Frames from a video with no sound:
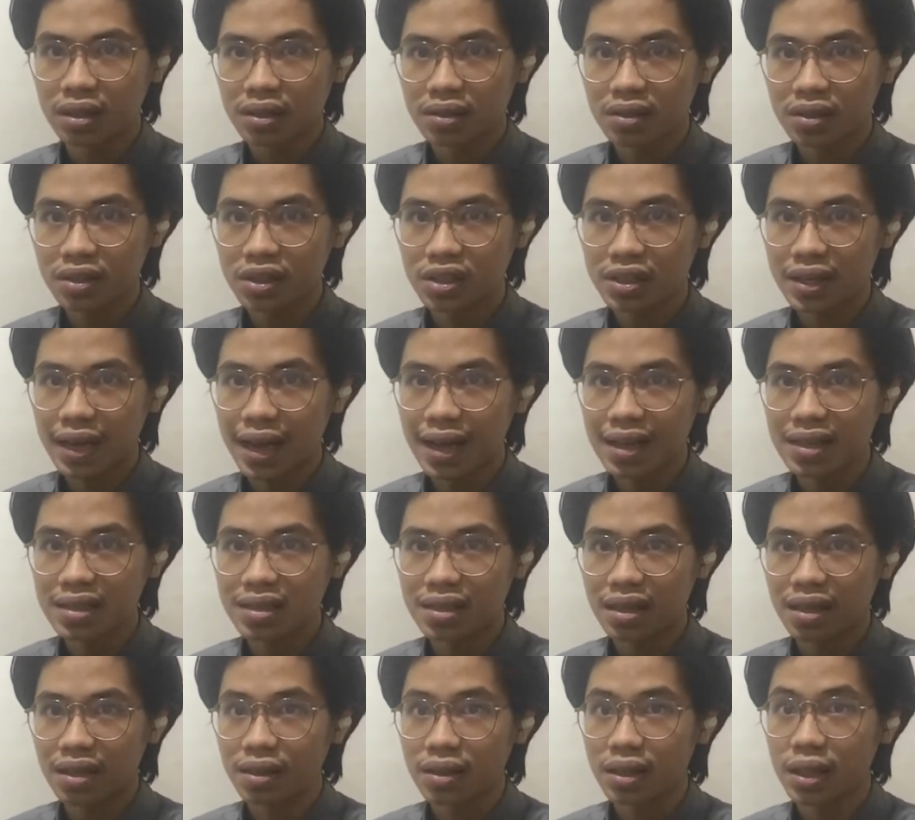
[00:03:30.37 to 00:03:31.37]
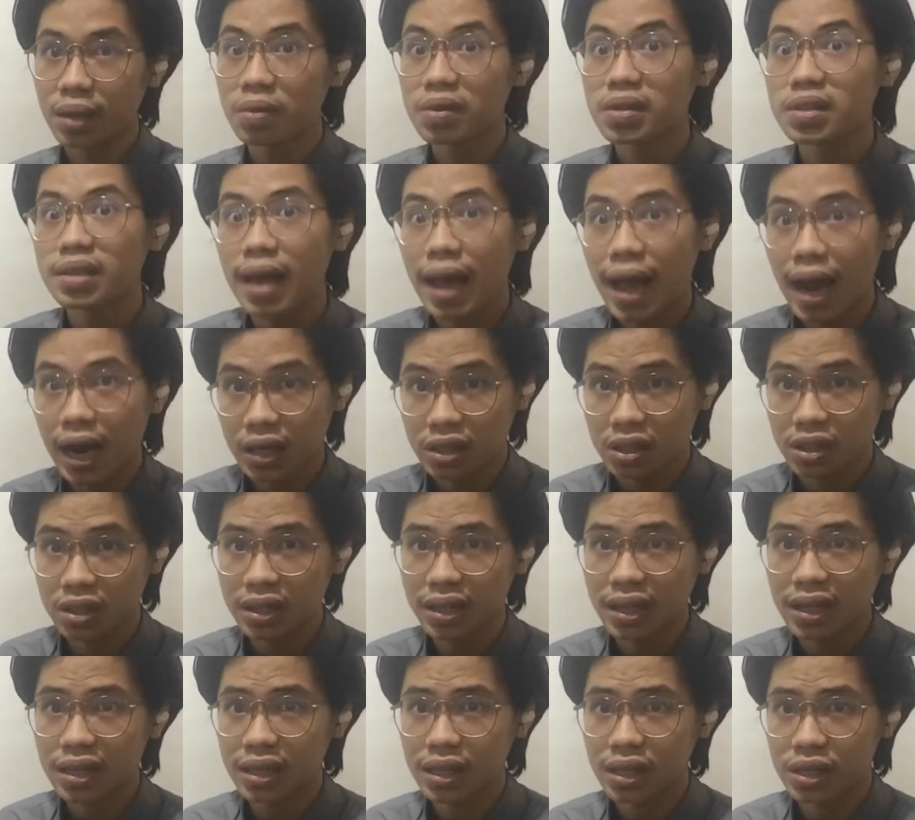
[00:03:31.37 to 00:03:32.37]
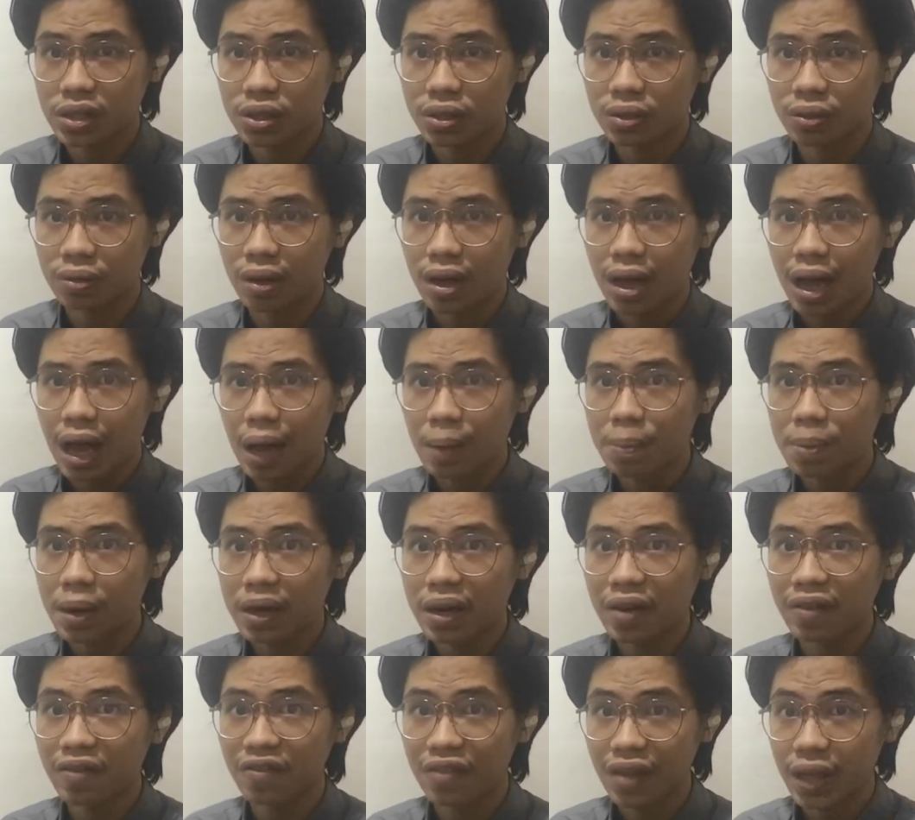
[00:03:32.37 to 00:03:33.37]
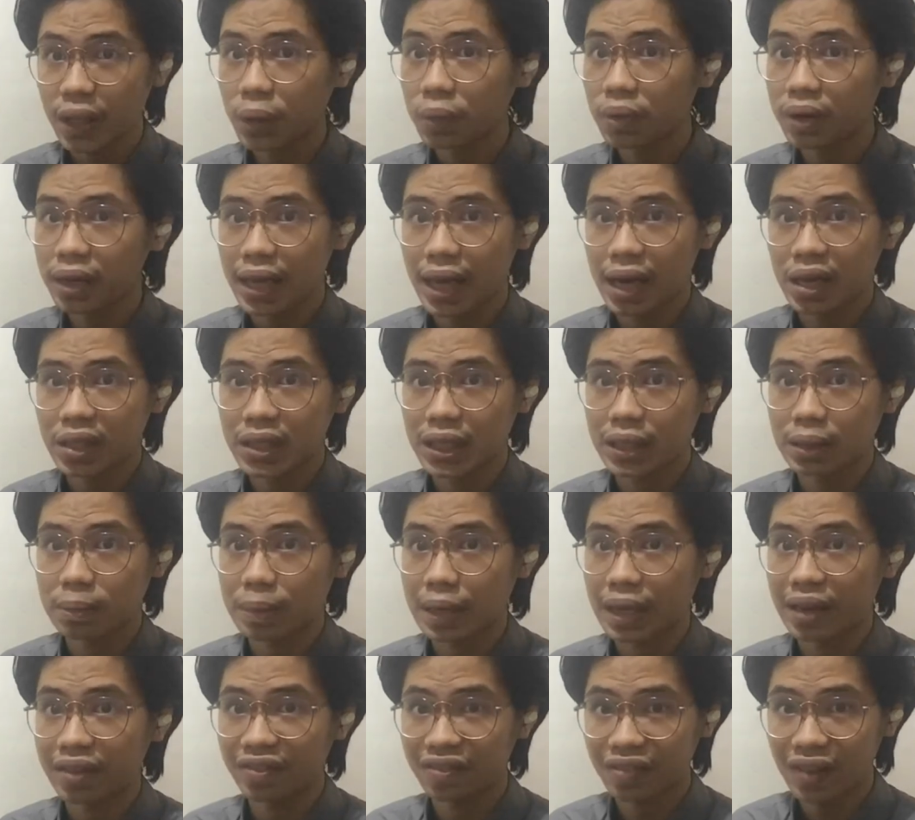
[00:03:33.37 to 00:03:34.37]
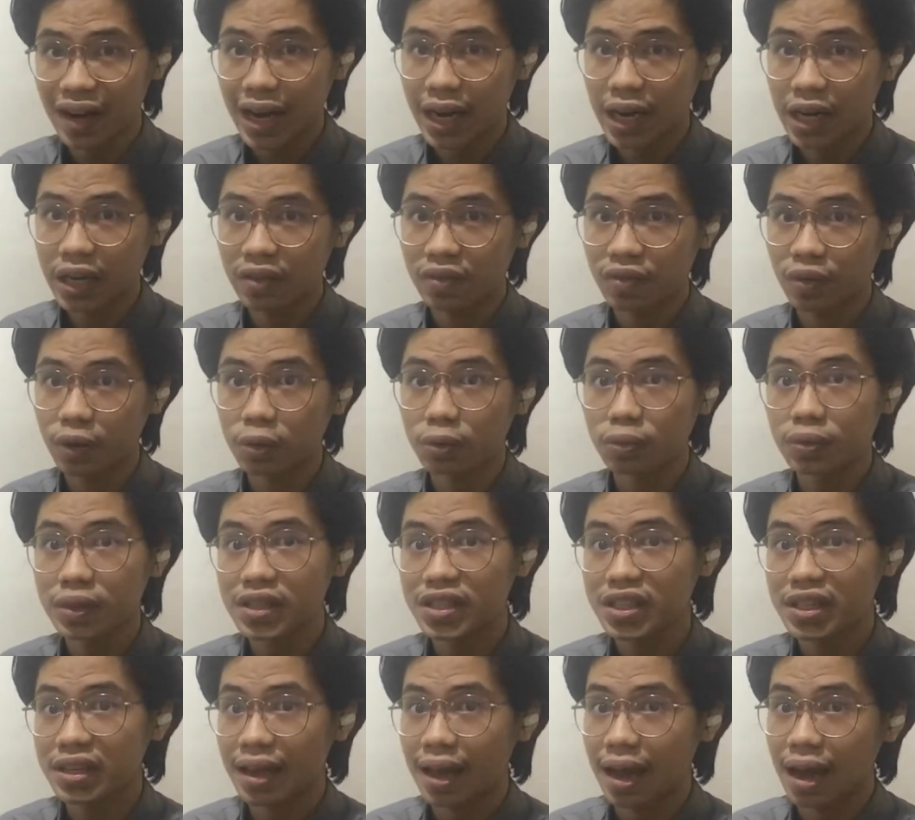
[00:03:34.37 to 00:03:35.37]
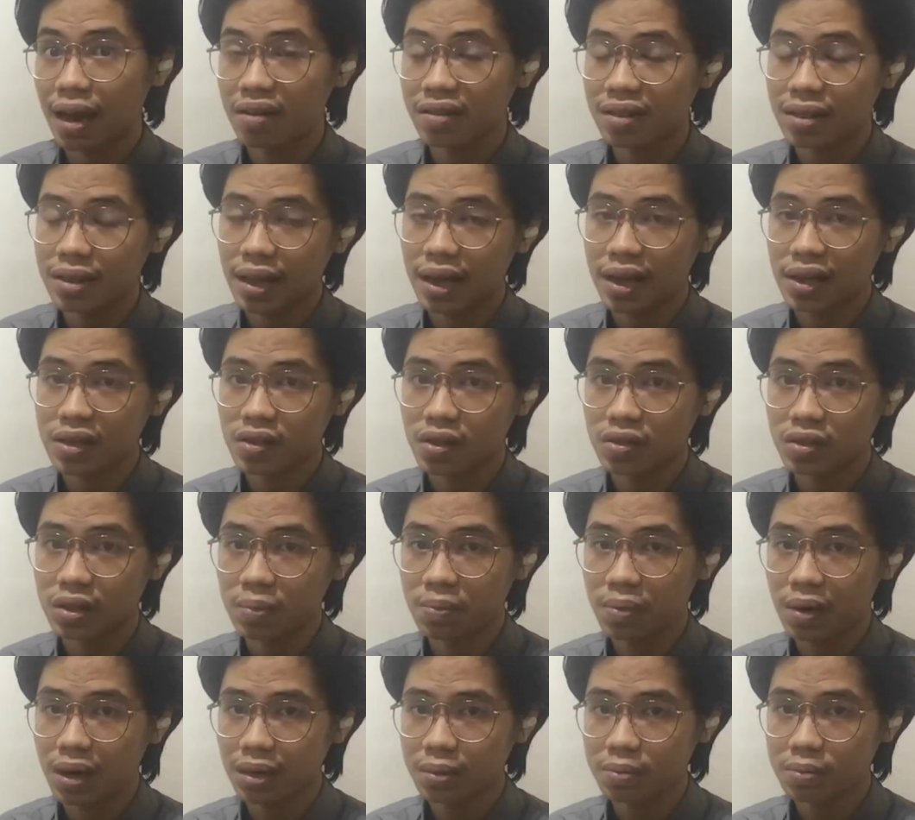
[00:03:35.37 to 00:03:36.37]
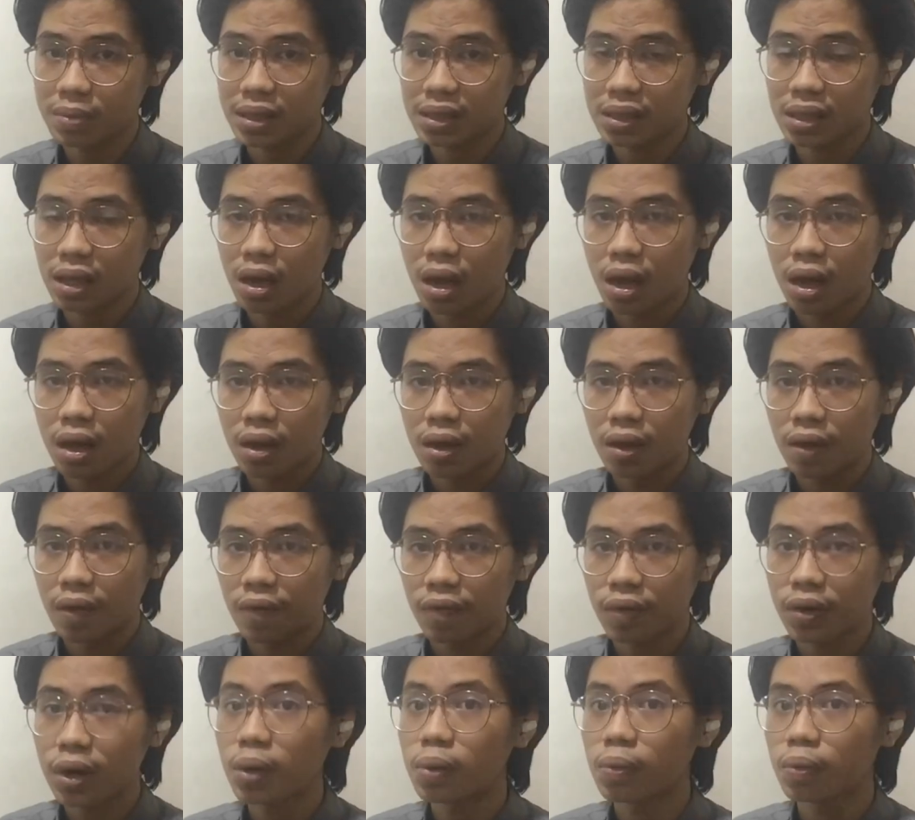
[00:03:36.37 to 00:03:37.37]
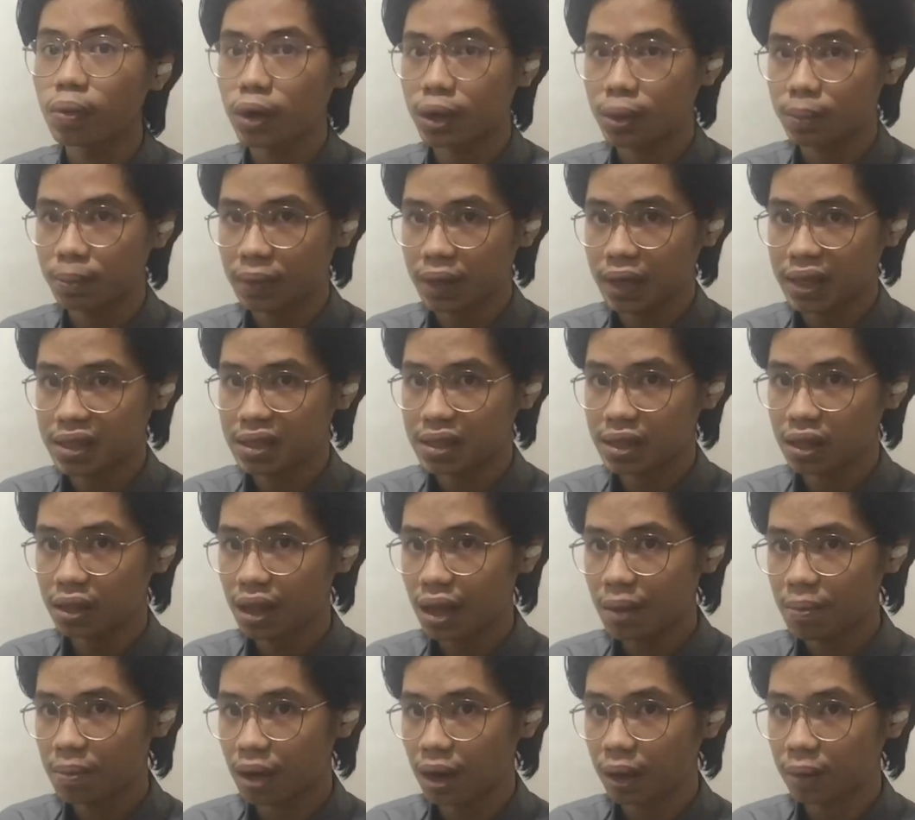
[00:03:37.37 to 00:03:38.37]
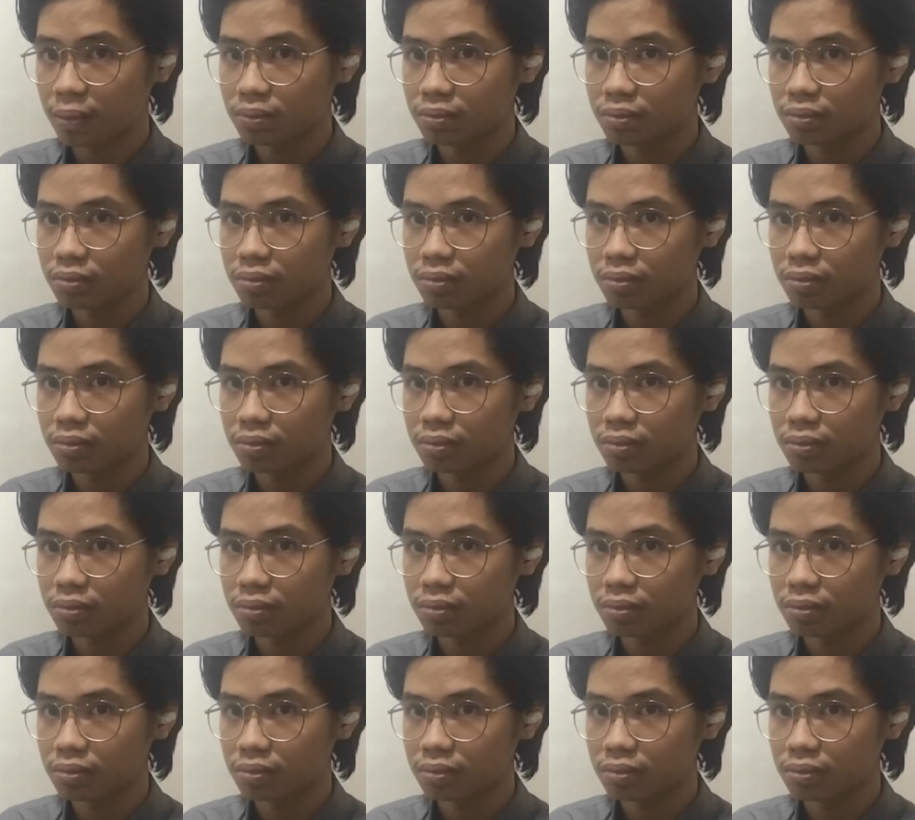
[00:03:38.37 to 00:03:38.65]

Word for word: such that there was actually an issue about a fellow accountant being fired for reaching out the HR department for a workplace dilemma.